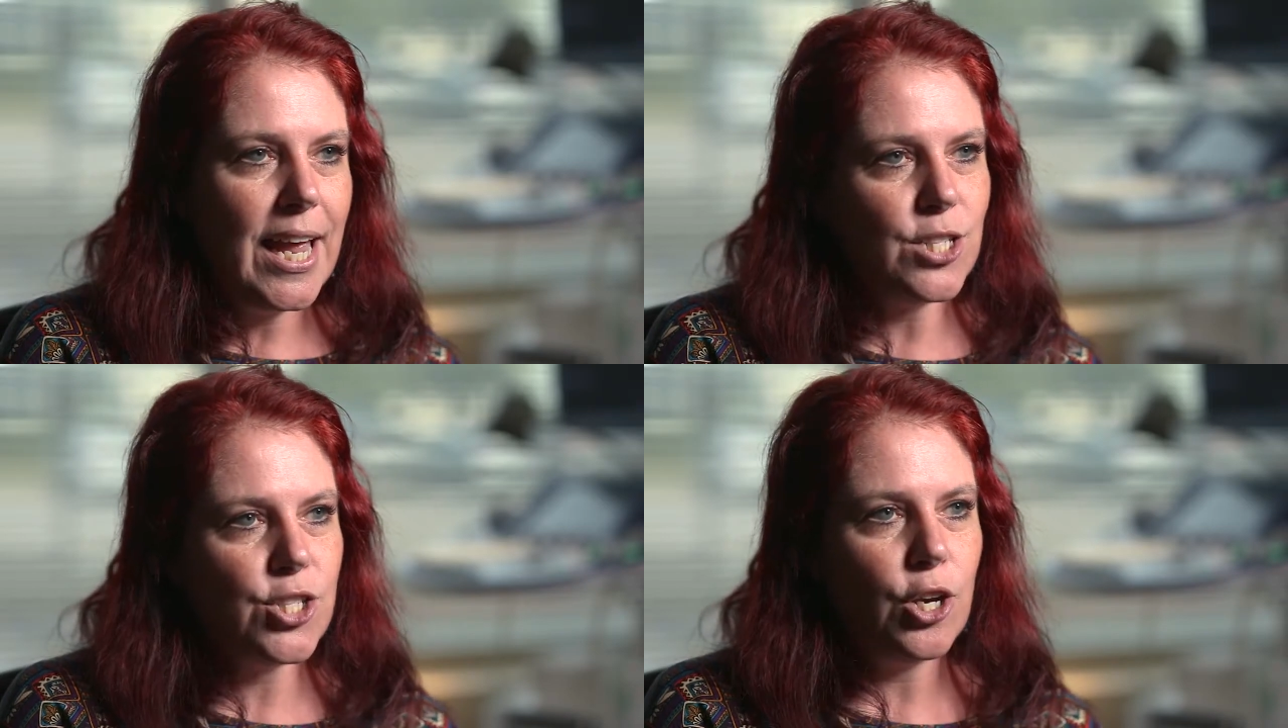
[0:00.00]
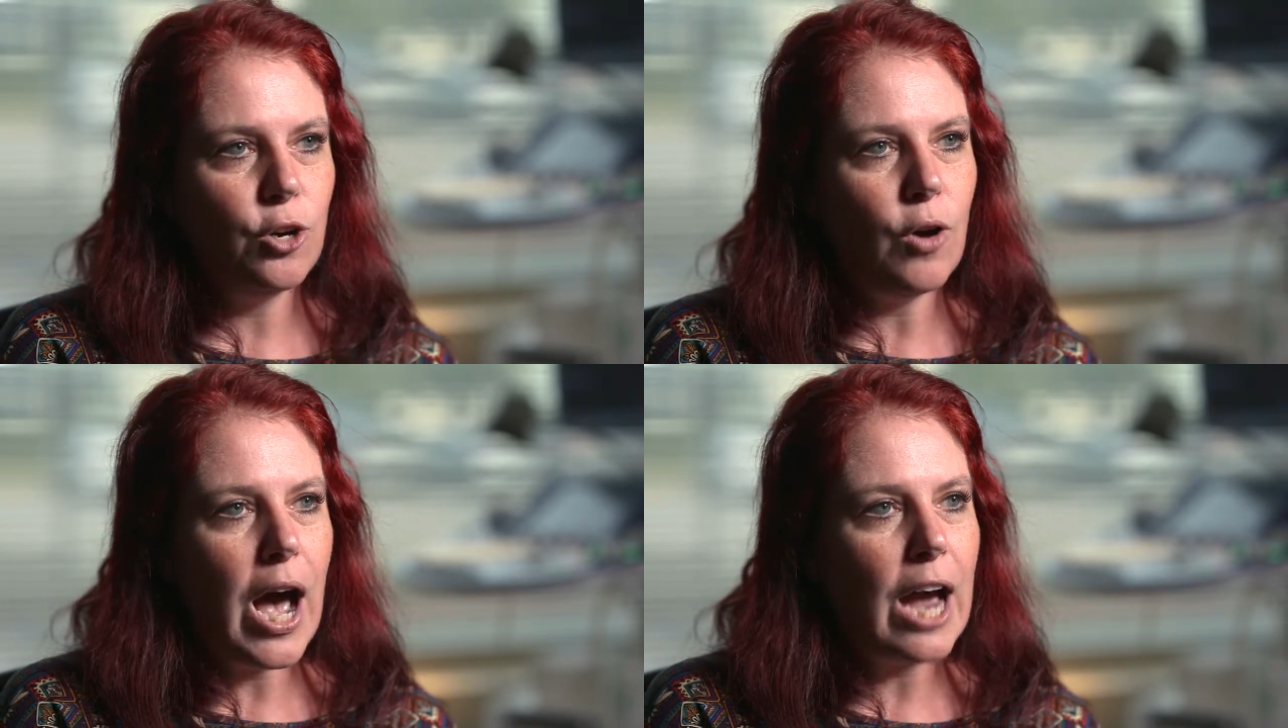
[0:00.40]
And
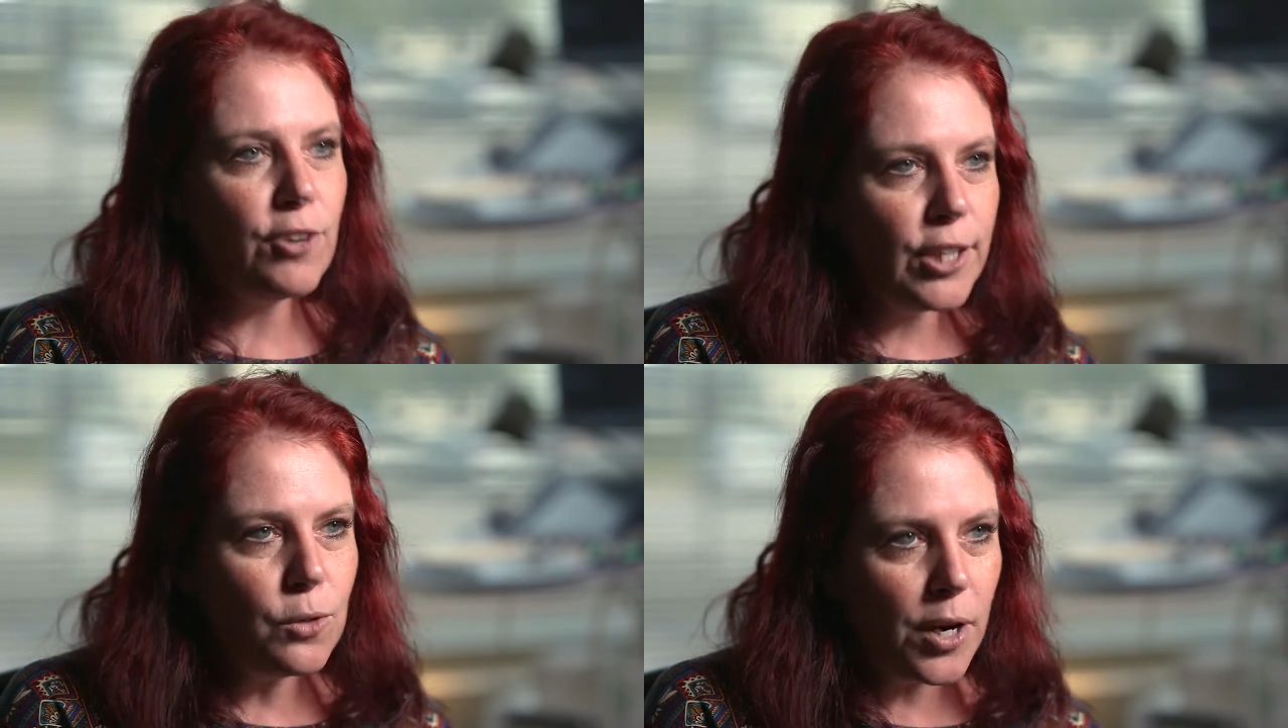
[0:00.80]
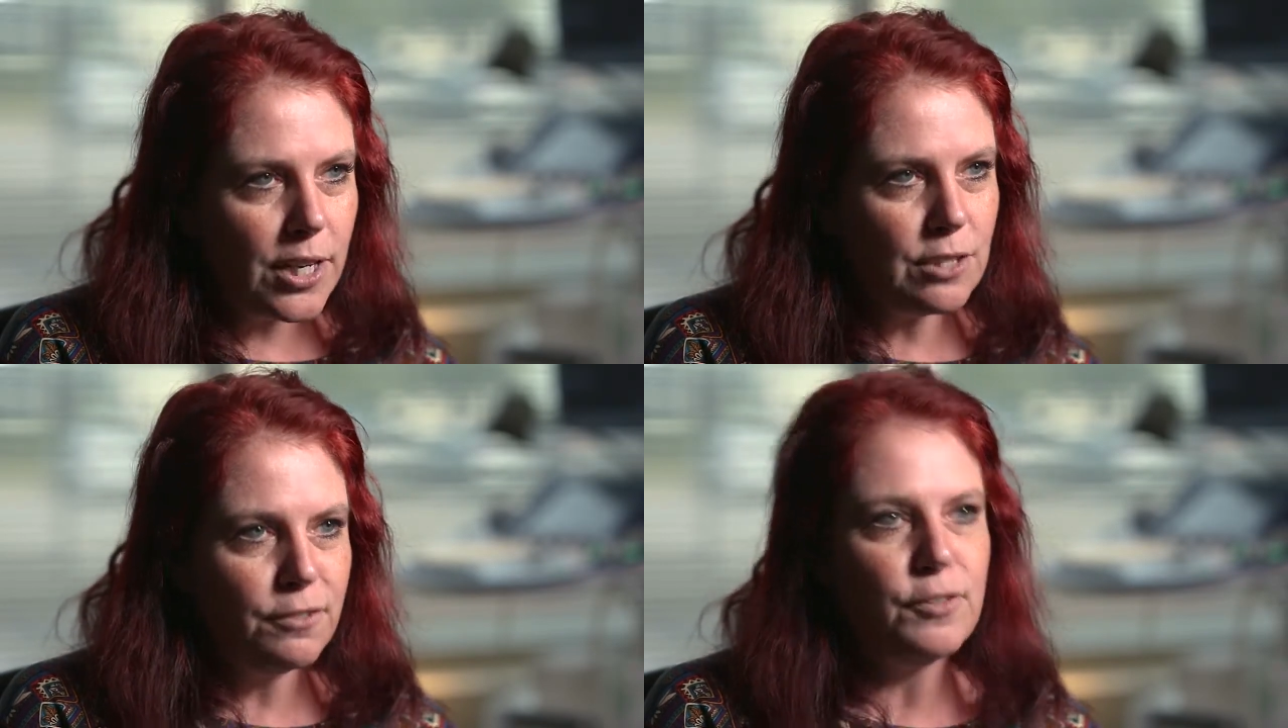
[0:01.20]
so I really
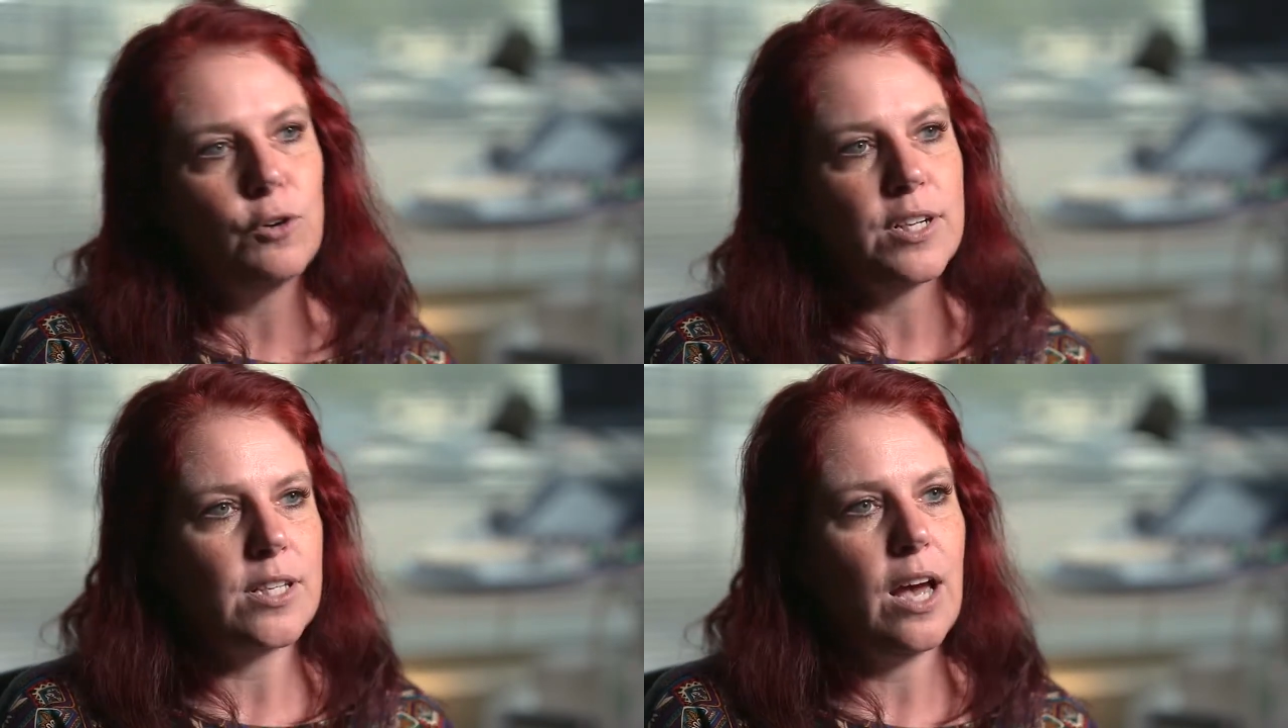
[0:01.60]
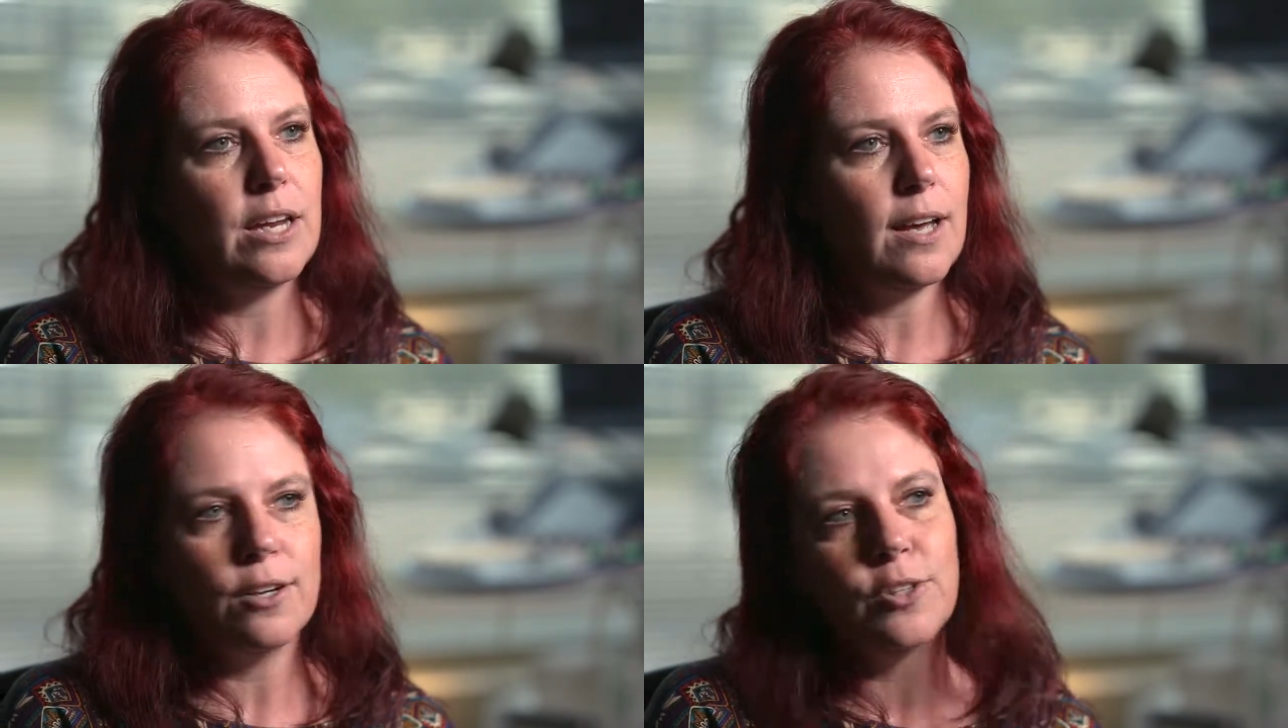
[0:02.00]
wanted to focus
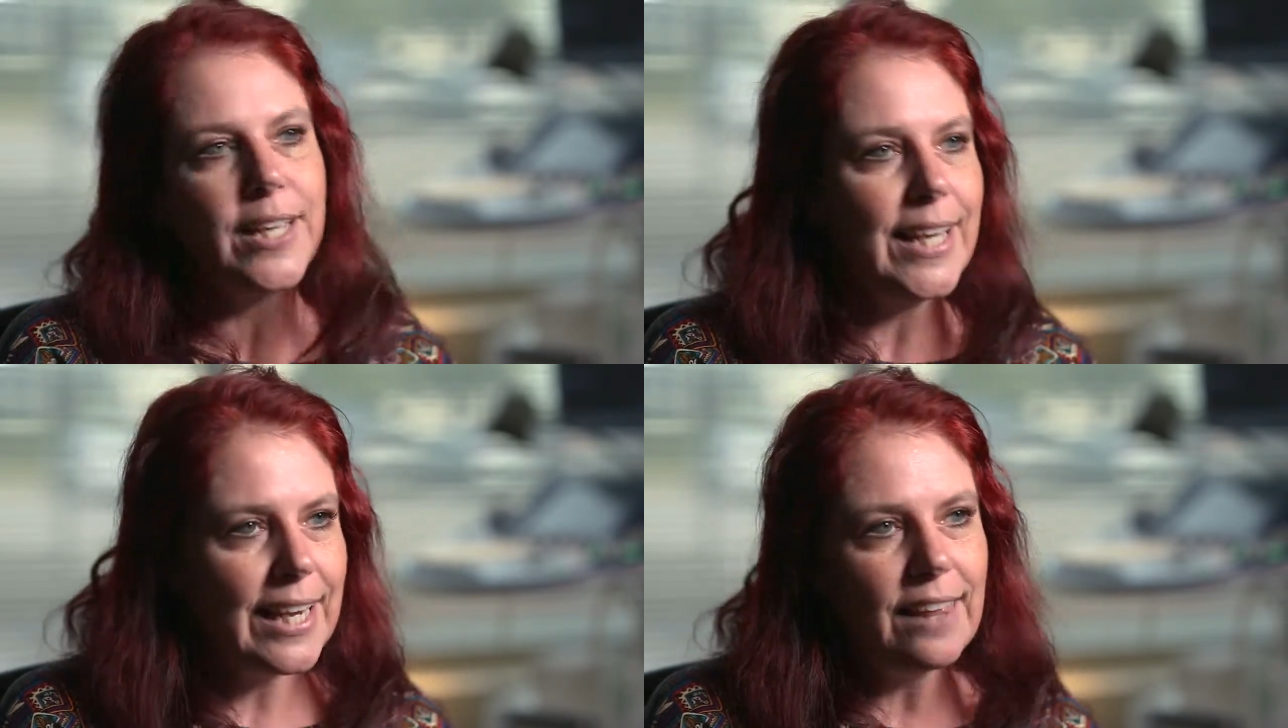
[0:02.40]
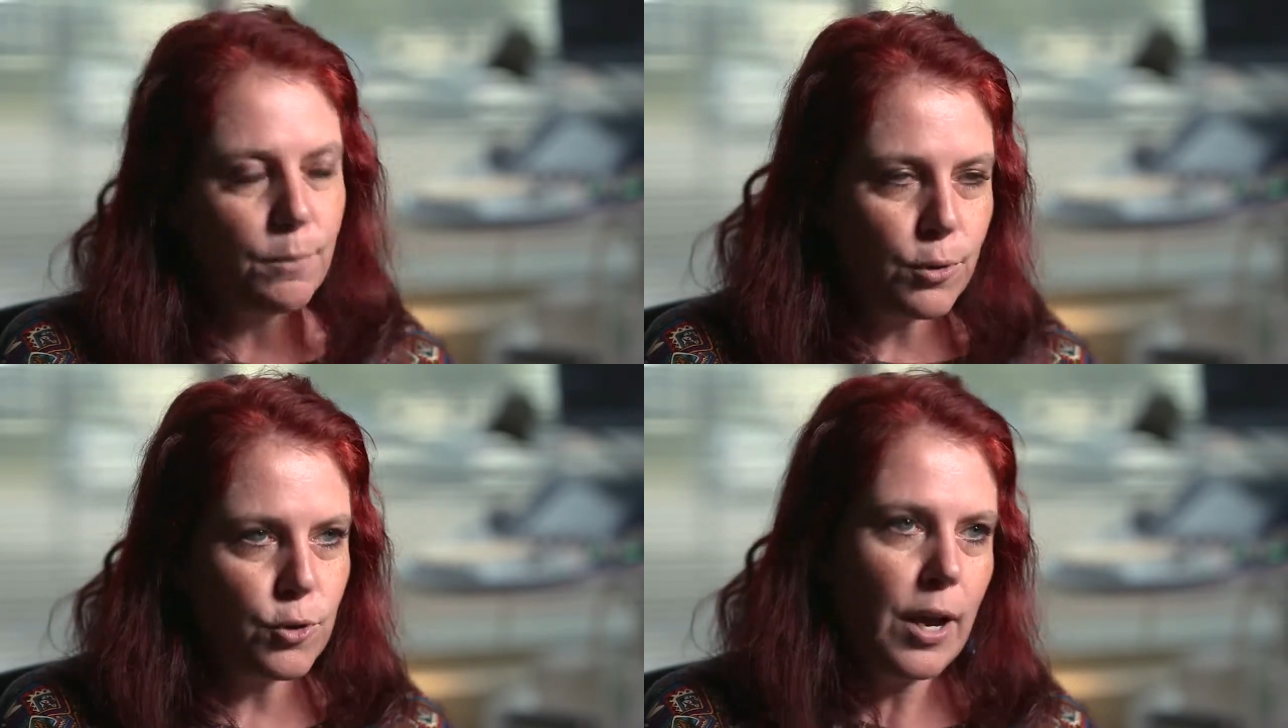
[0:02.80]
on not only getting
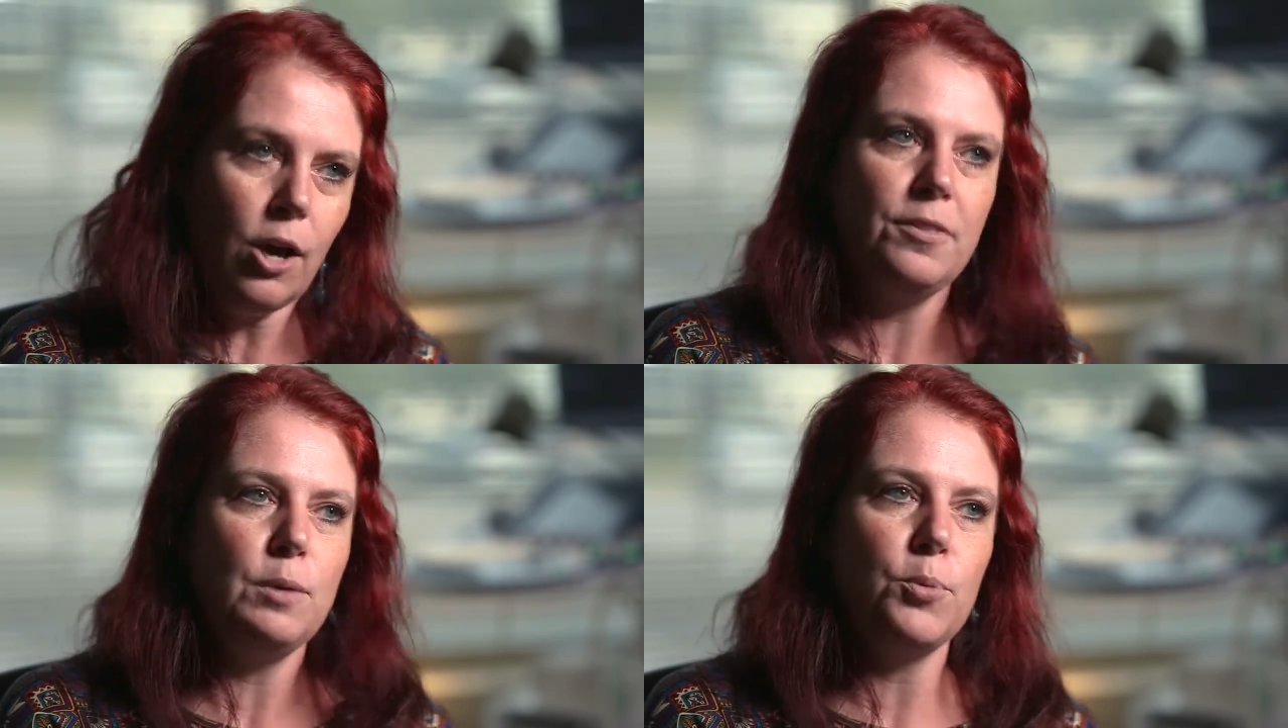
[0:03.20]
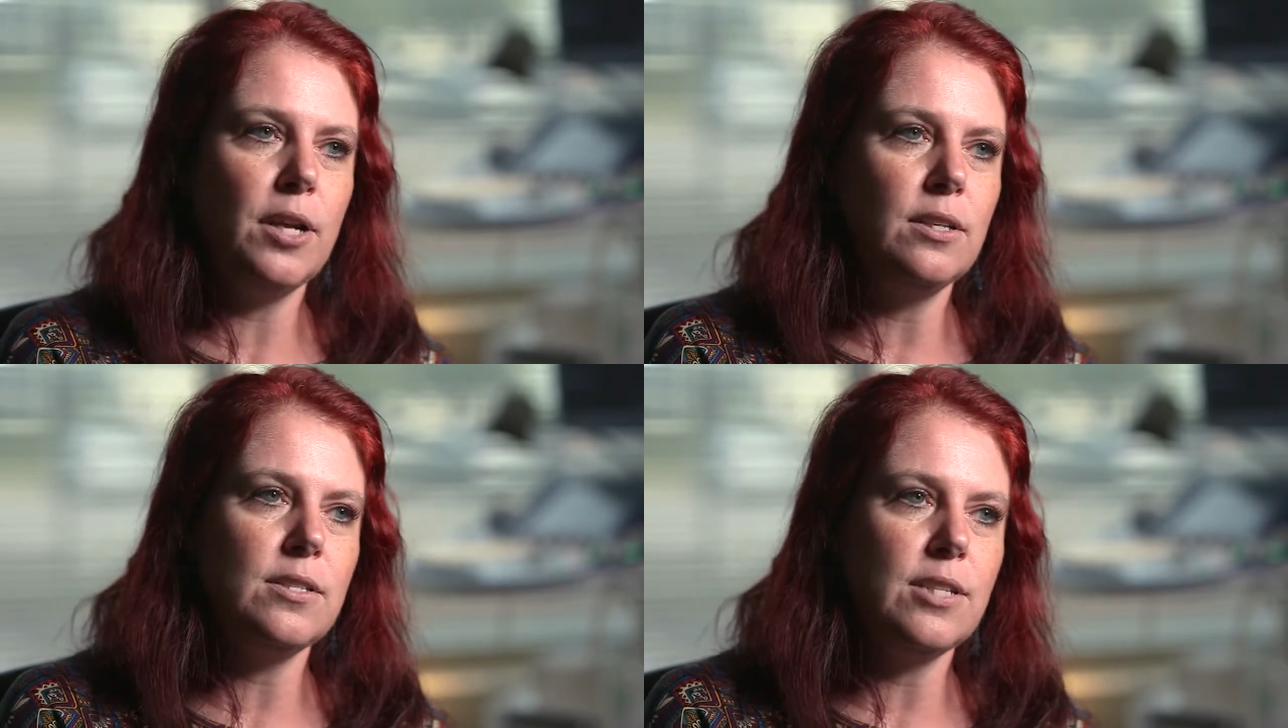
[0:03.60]
them through a healthy
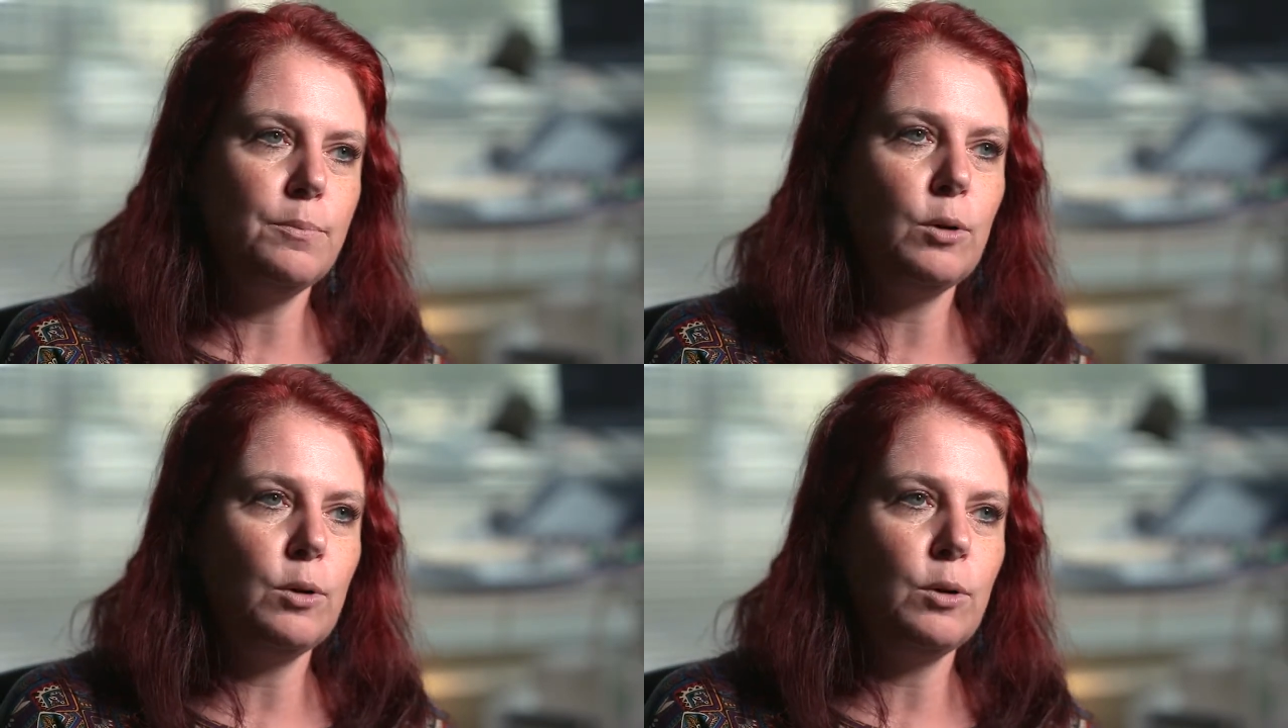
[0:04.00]
pregnancy,